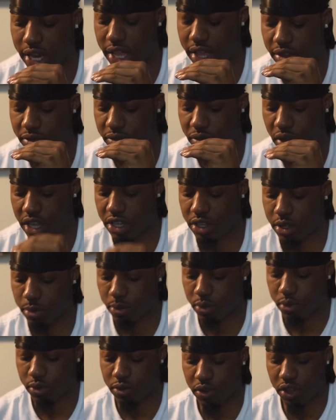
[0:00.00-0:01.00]
vegetables
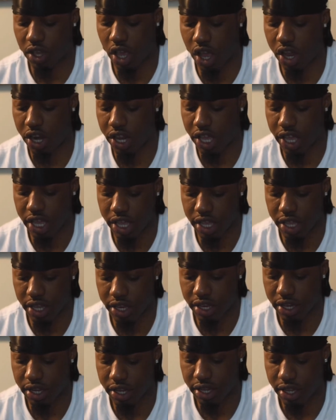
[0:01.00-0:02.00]
for y'all to eat.
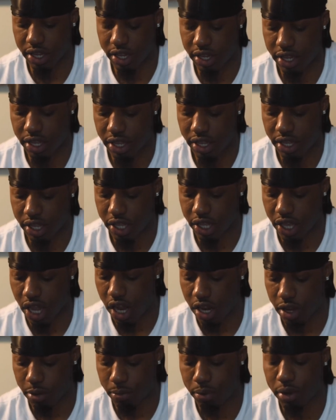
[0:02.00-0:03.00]
Y'all
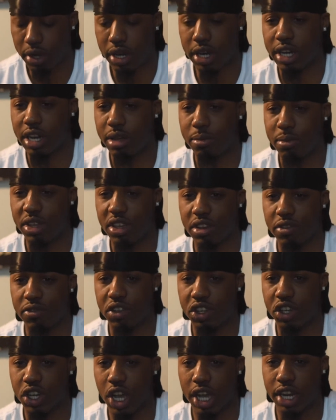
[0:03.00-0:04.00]
are putting them in your
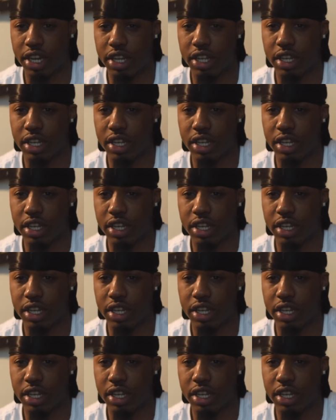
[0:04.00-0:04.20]
vagina.